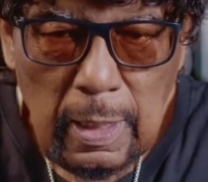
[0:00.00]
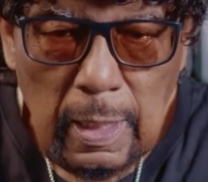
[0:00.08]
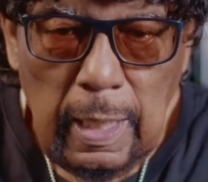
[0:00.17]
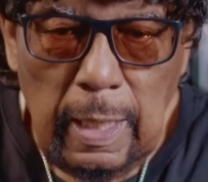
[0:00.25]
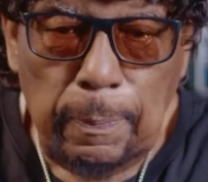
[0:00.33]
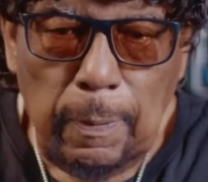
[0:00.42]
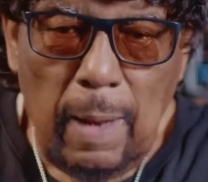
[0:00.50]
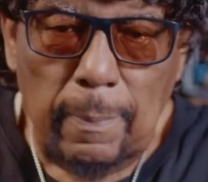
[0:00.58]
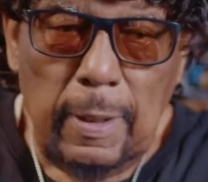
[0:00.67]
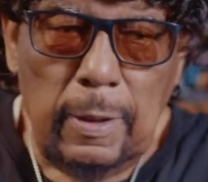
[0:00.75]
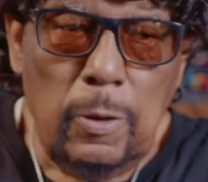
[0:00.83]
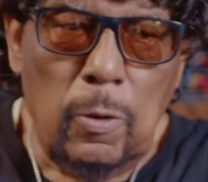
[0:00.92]
He
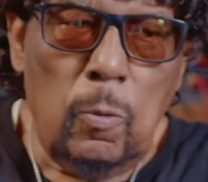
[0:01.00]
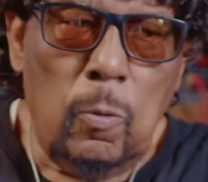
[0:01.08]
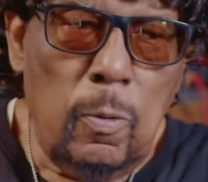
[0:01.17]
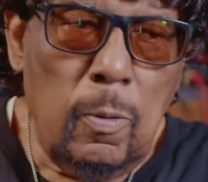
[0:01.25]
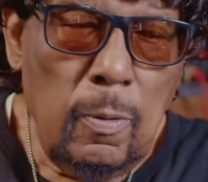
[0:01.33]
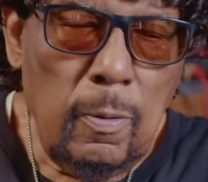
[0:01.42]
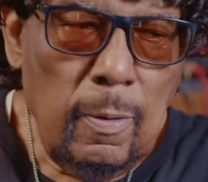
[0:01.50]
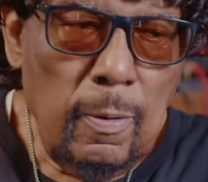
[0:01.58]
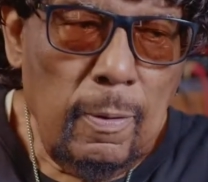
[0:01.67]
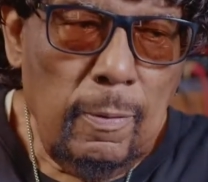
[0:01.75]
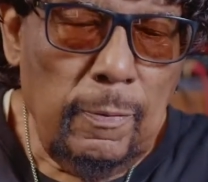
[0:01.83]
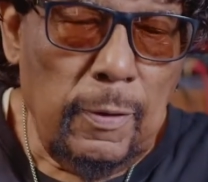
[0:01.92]
probably knew
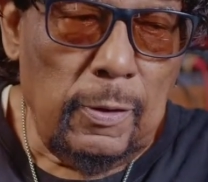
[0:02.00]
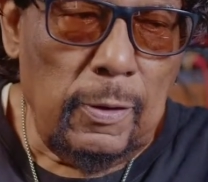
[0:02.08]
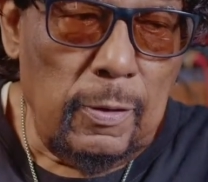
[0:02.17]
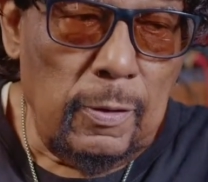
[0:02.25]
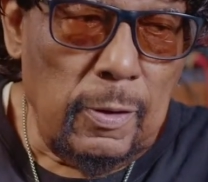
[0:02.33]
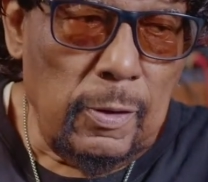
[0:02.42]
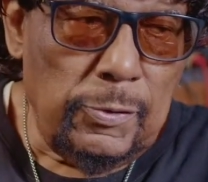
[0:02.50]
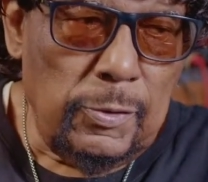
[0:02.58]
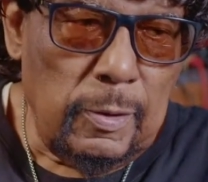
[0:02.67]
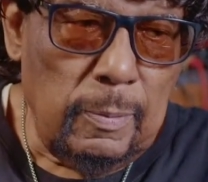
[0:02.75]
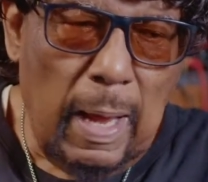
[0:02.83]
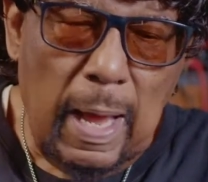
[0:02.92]
the
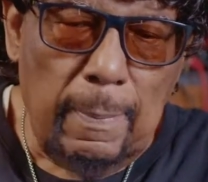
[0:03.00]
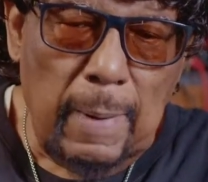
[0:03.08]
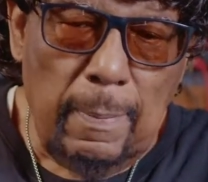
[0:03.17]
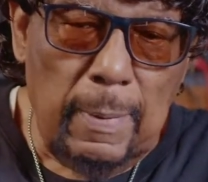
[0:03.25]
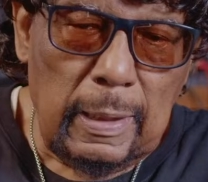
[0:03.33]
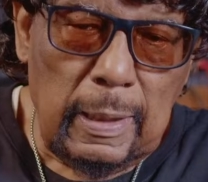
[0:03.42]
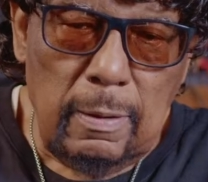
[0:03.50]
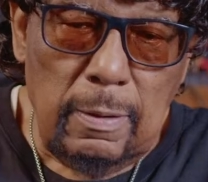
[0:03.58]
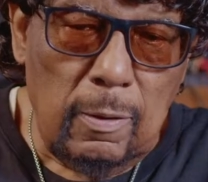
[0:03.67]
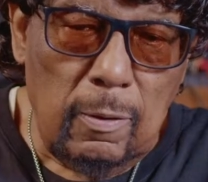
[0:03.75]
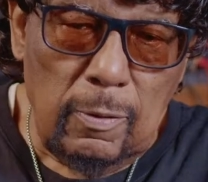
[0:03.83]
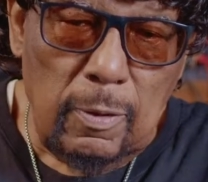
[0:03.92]

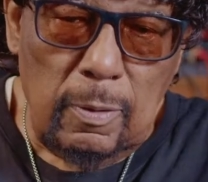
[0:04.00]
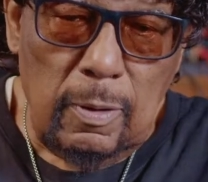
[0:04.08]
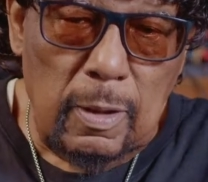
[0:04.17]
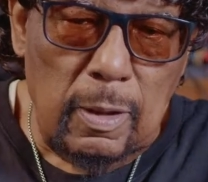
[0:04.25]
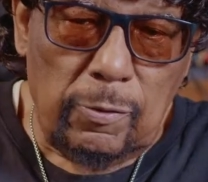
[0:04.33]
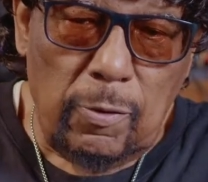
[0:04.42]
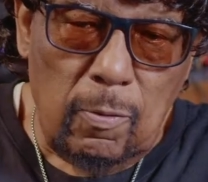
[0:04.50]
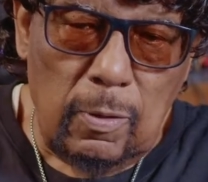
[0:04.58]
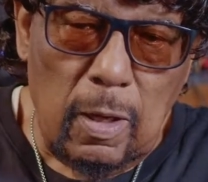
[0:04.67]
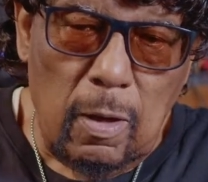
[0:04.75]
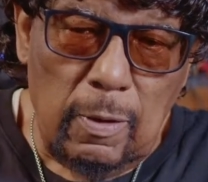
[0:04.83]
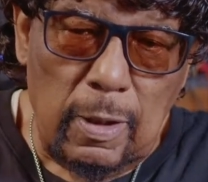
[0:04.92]
the intro and
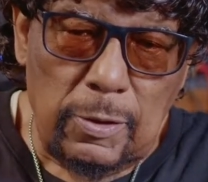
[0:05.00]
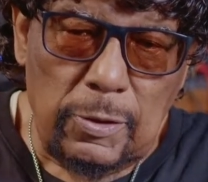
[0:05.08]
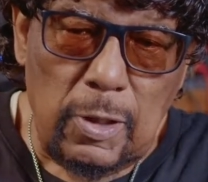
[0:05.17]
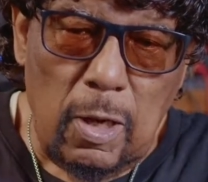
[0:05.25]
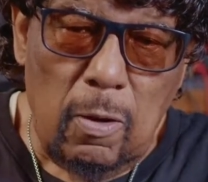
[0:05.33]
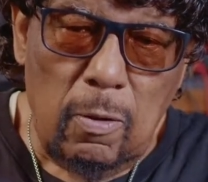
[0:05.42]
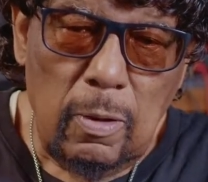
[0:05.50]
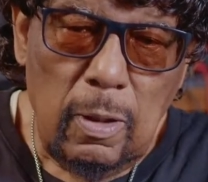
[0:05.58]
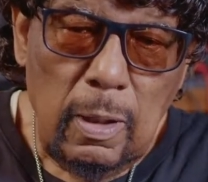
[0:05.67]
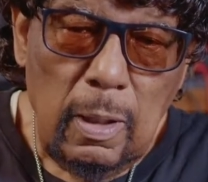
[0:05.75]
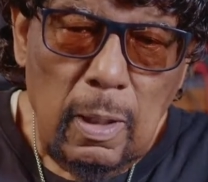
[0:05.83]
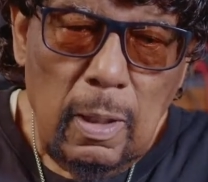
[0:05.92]
all of the song,
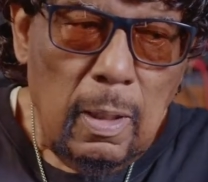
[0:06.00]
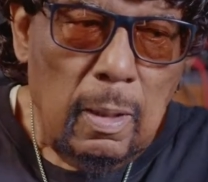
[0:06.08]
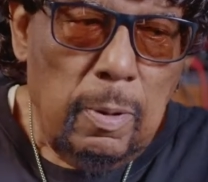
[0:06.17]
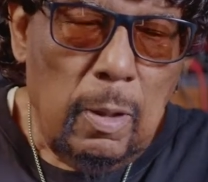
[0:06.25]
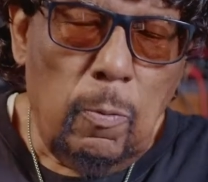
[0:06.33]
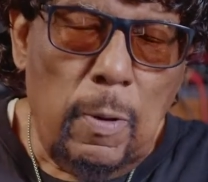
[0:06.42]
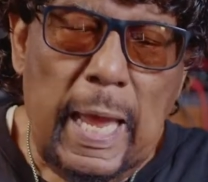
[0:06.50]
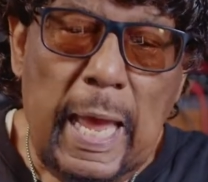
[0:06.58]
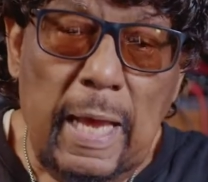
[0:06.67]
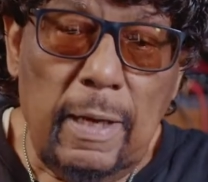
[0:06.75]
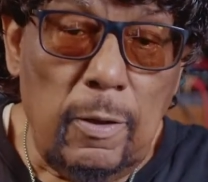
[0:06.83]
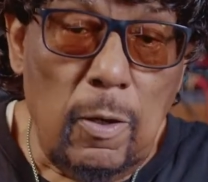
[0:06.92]
but we
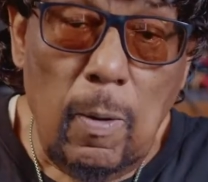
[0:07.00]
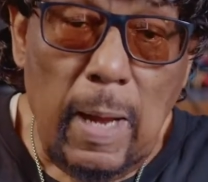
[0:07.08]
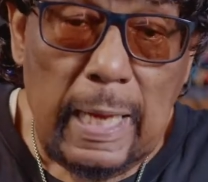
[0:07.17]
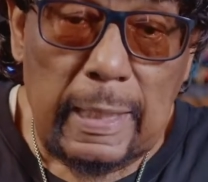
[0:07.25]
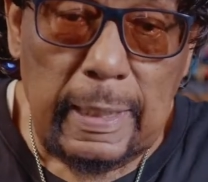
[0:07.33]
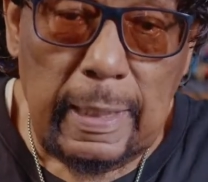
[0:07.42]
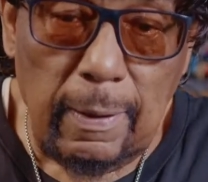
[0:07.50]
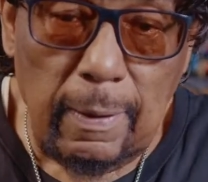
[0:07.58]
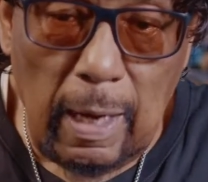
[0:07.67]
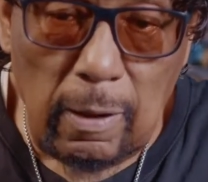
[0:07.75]
had no idea. I